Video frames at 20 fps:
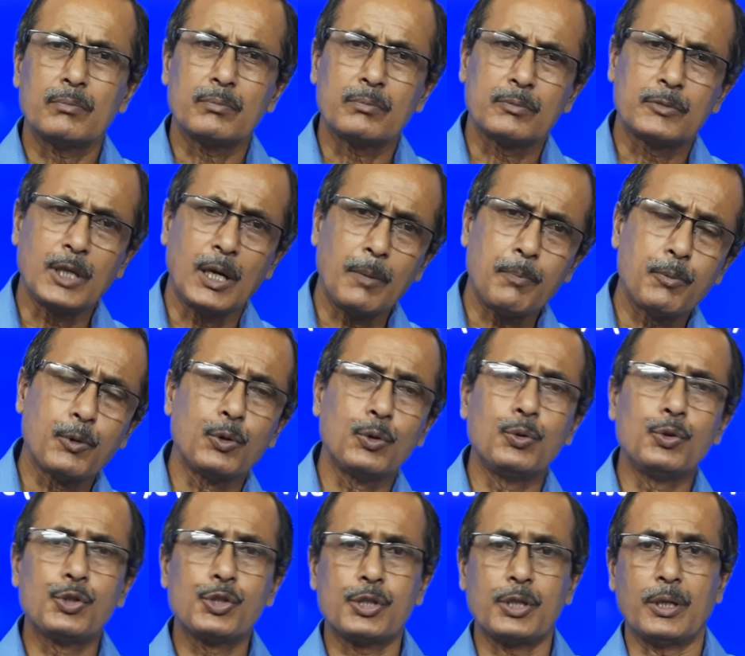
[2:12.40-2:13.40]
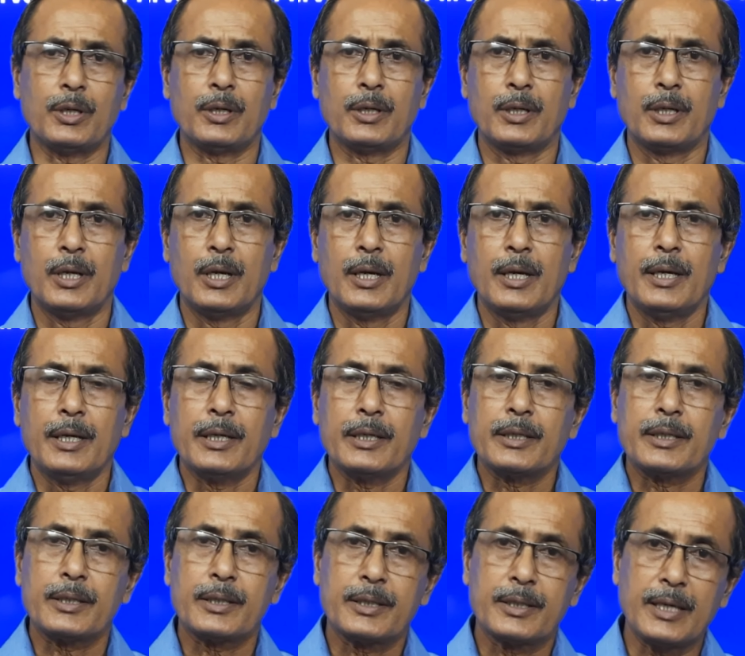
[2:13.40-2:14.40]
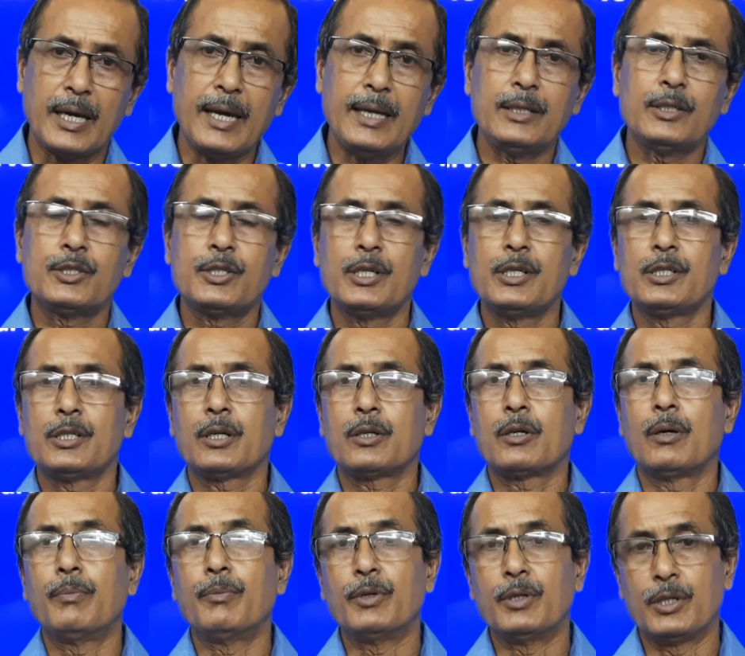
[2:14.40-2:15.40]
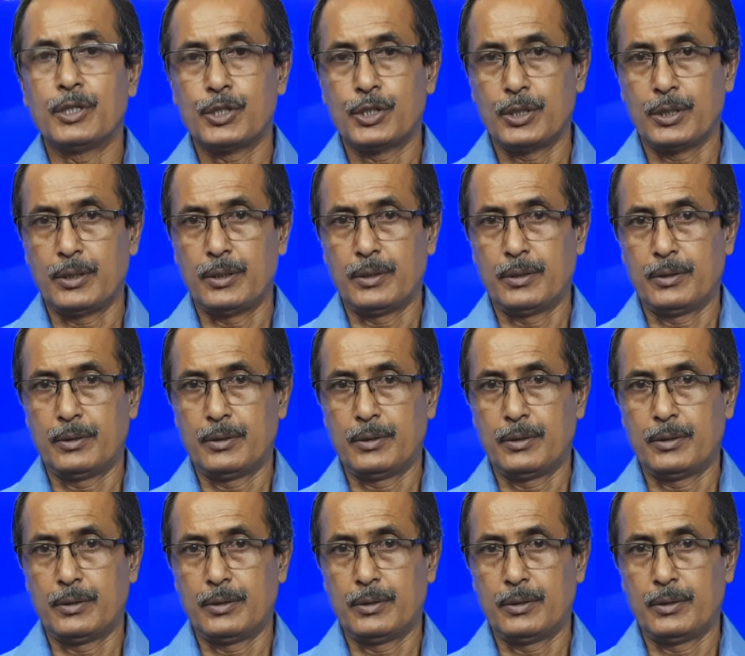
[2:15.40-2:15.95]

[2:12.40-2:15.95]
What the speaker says: the producer can change the combination.